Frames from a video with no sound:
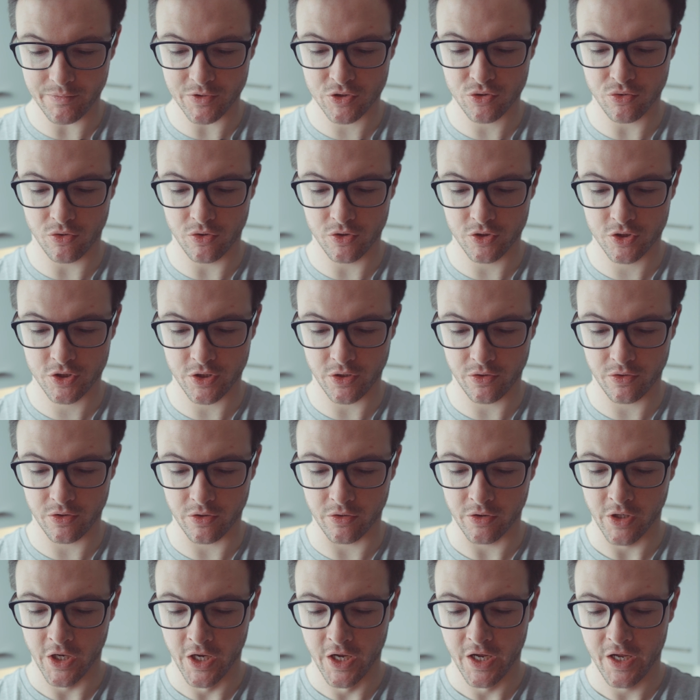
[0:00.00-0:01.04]
me try and show you,
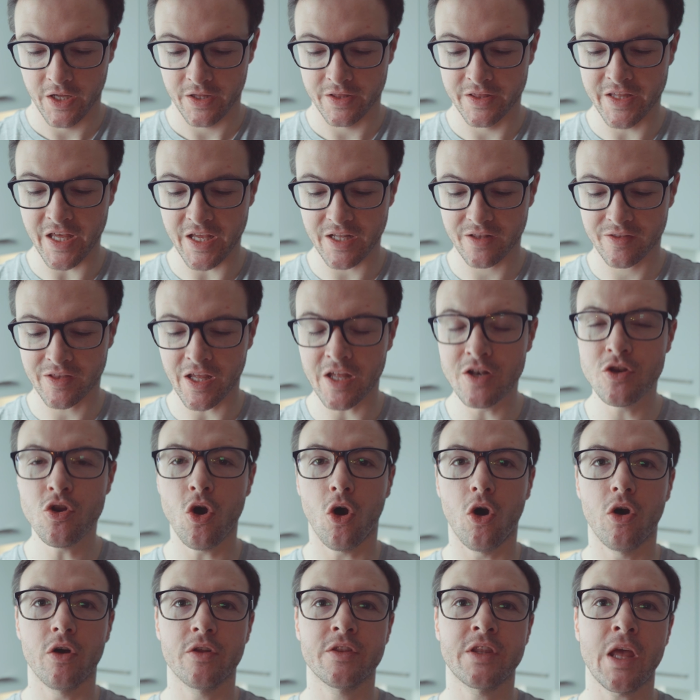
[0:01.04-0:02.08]

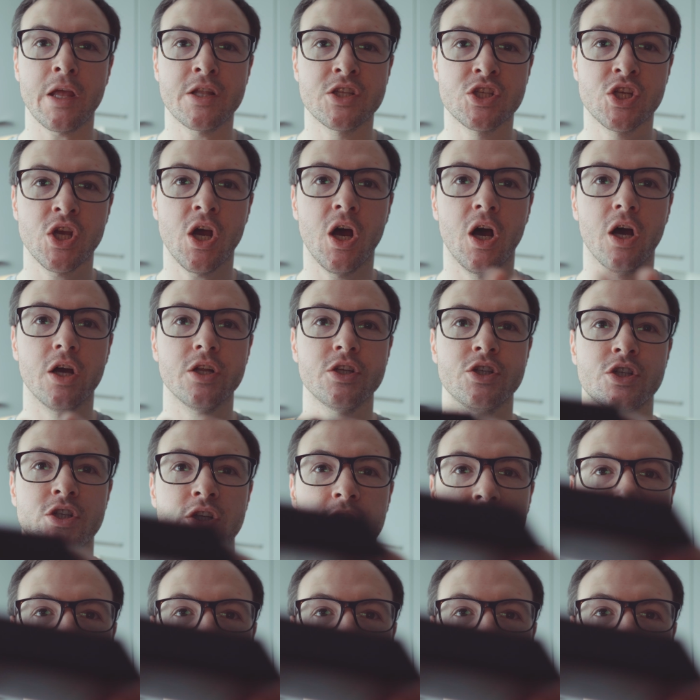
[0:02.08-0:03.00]
they're touch,